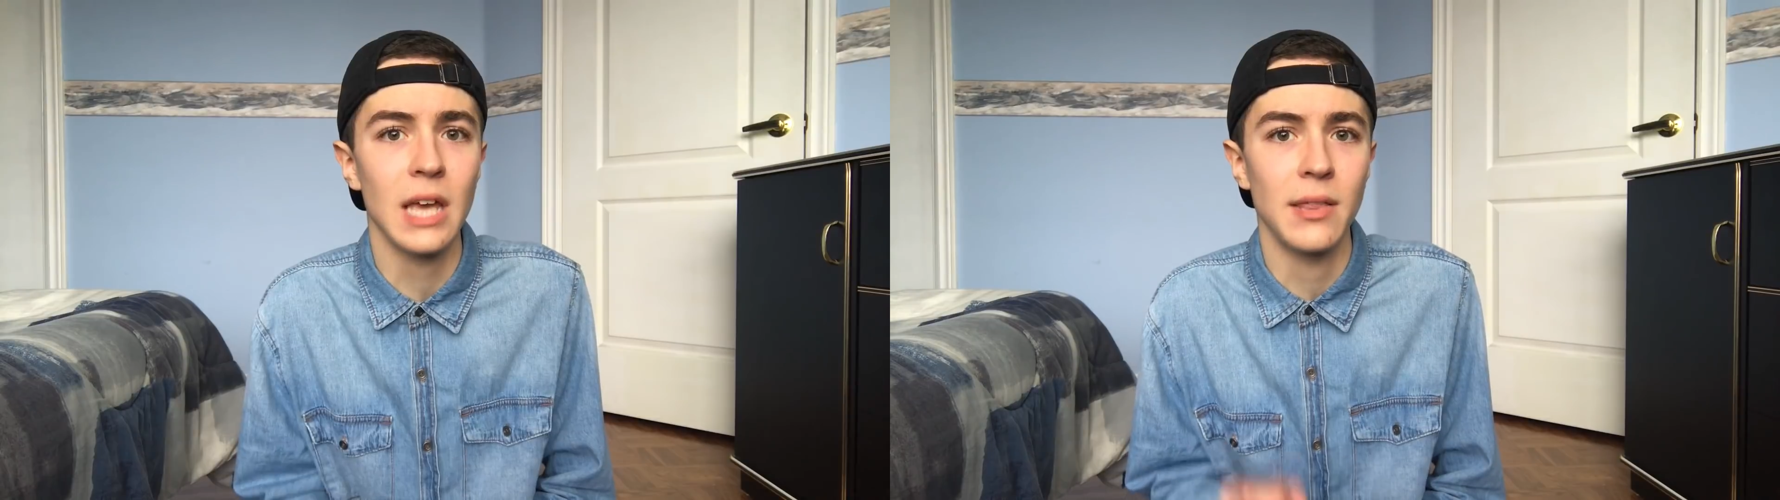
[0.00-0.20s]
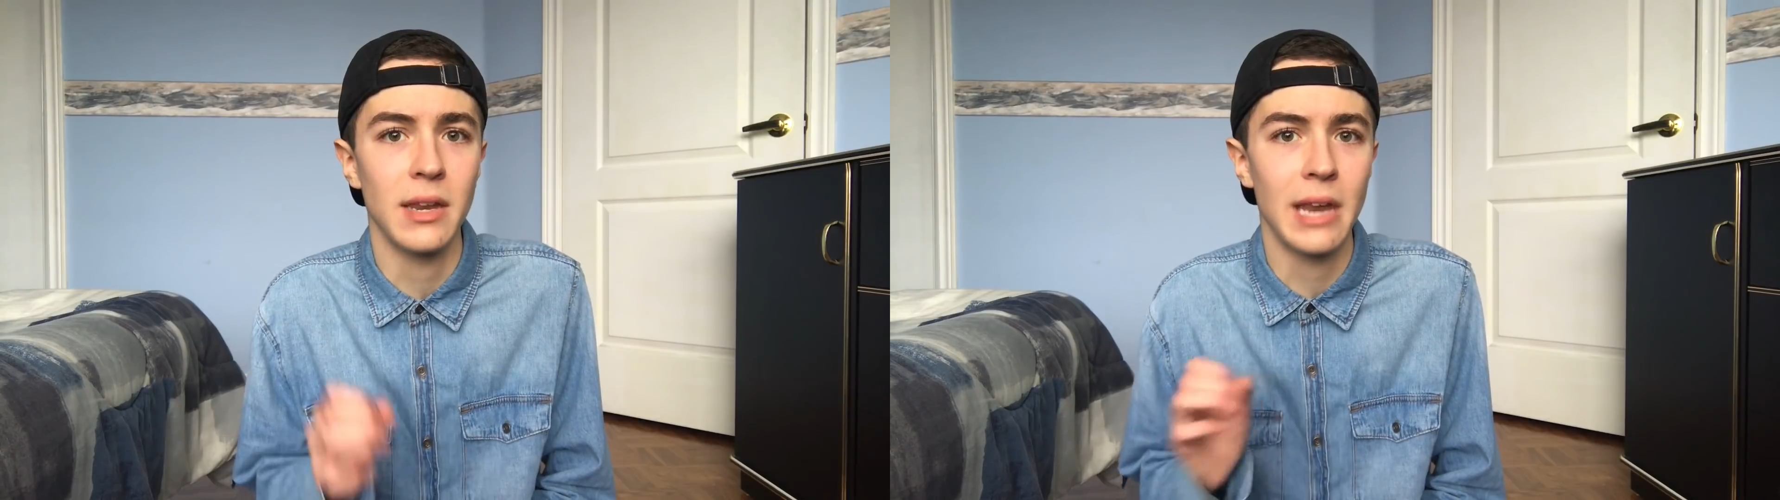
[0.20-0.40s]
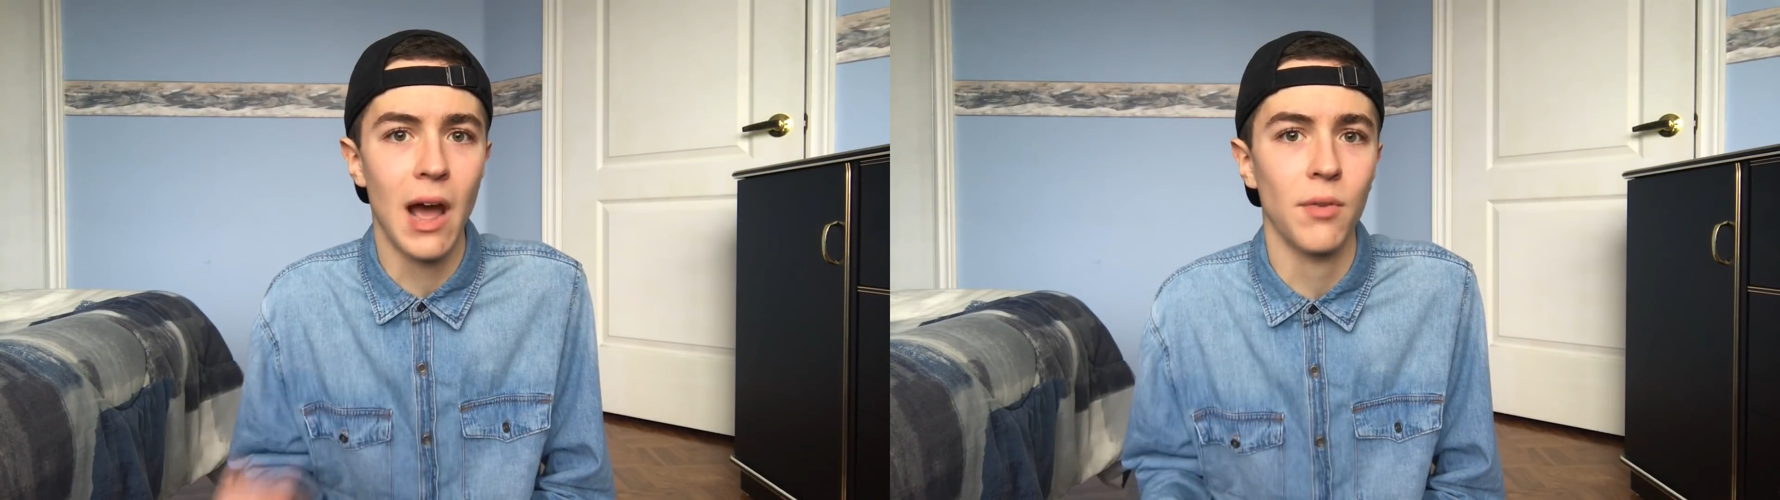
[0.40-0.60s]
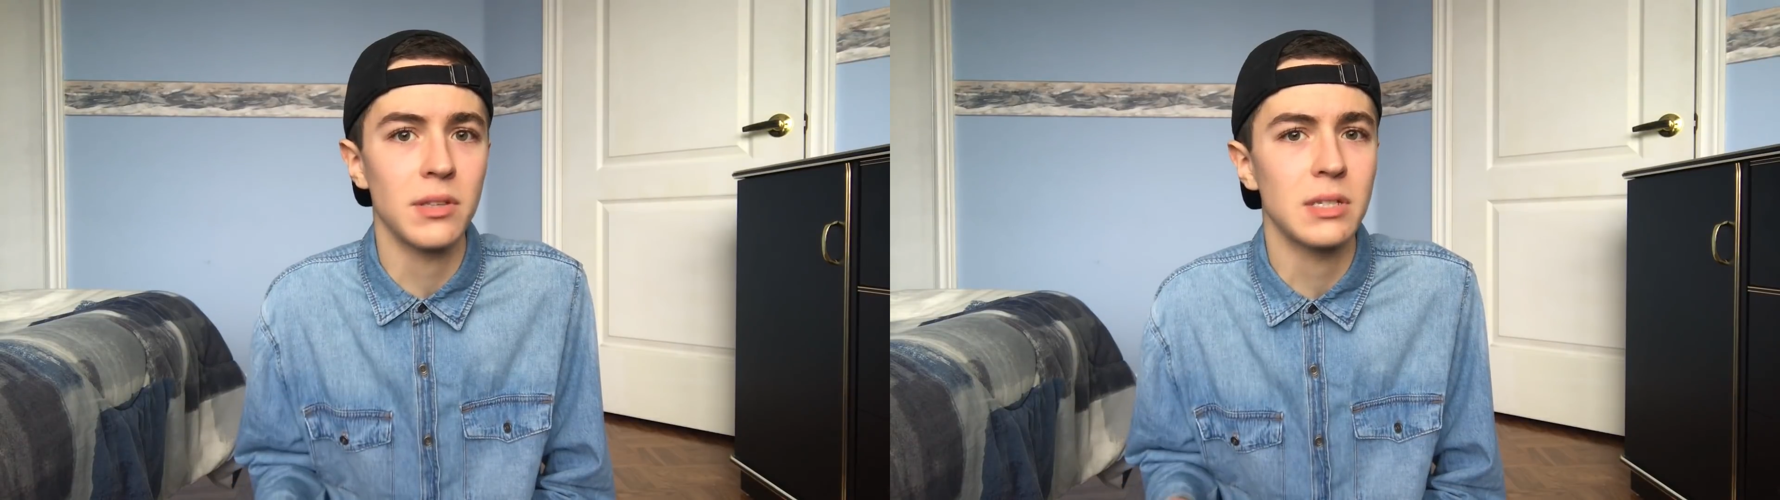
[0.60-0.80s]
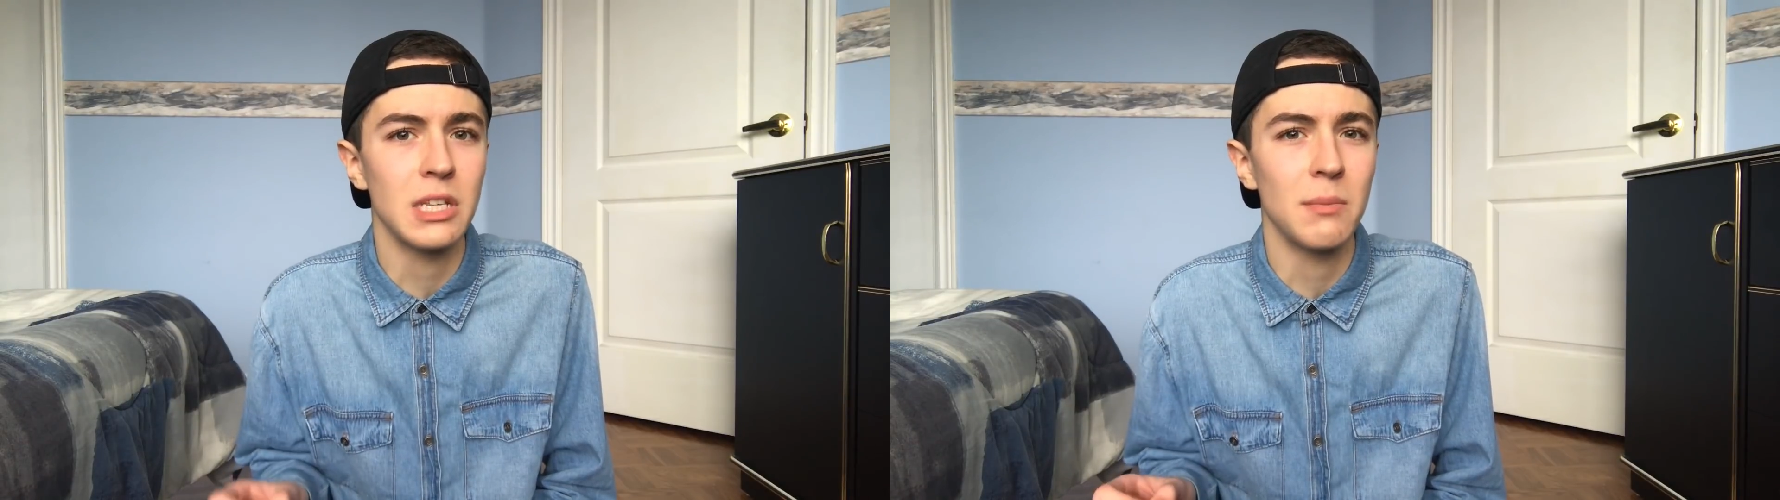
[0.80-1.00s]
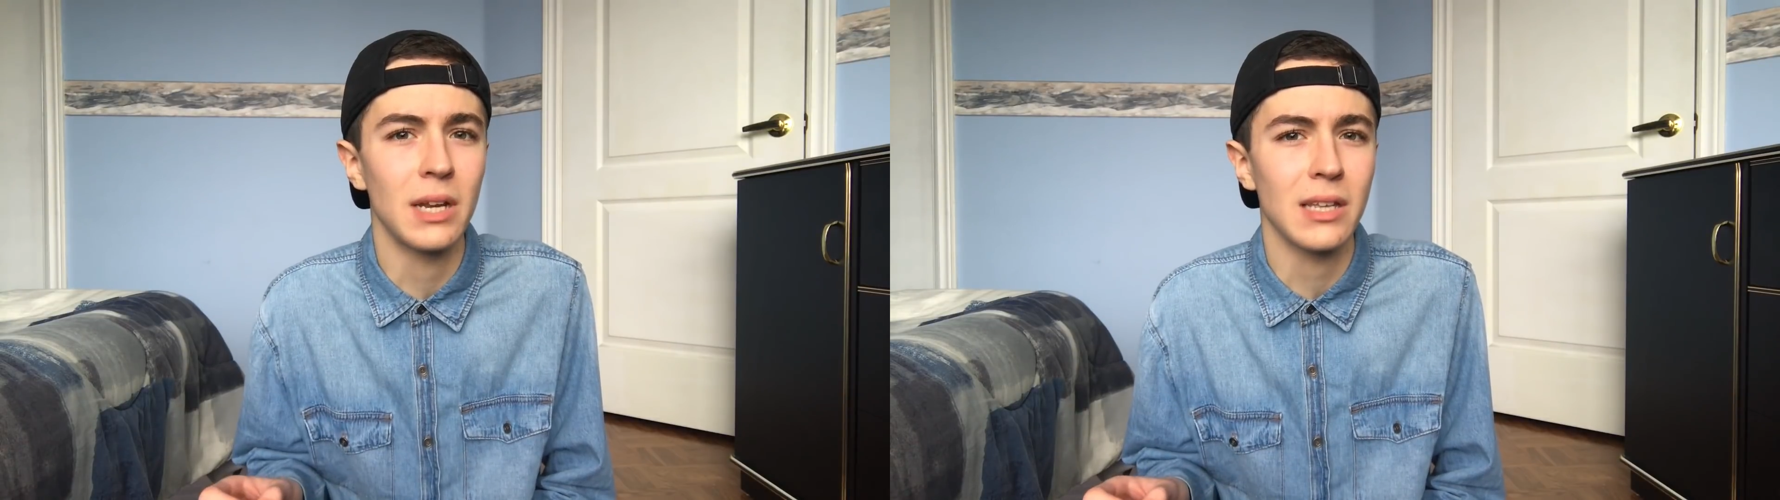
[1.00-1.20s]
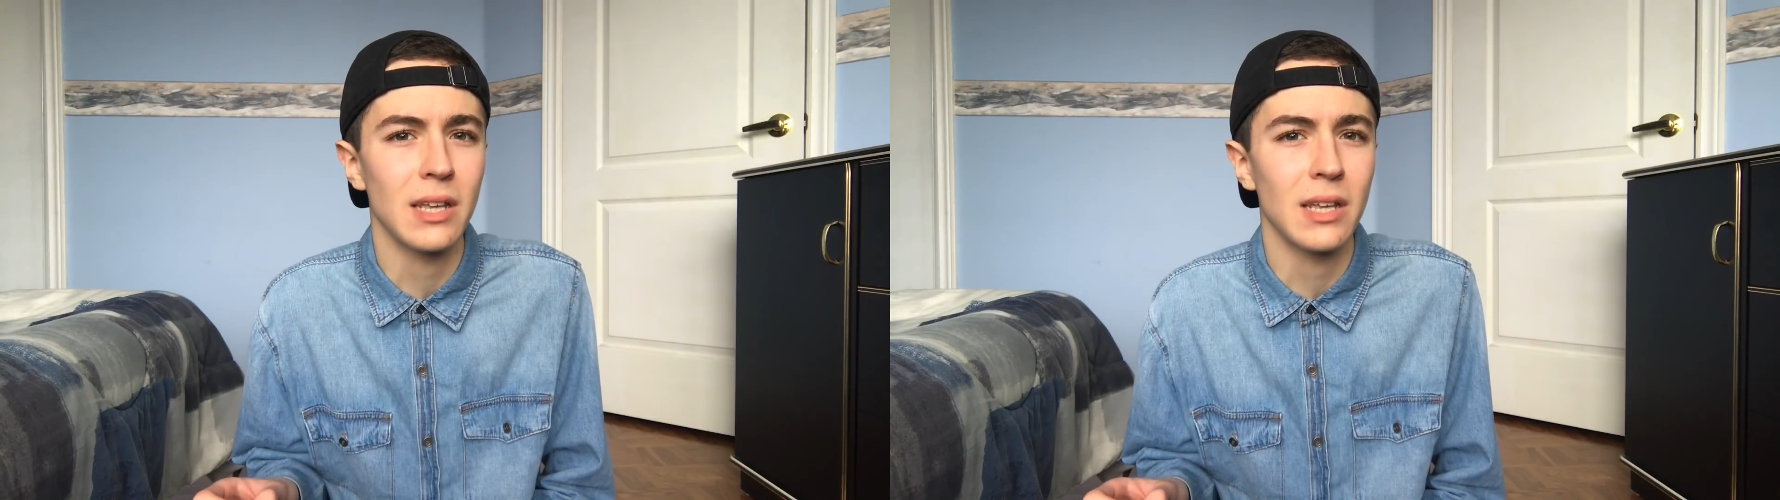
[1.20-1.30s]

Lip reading: and then now this demon has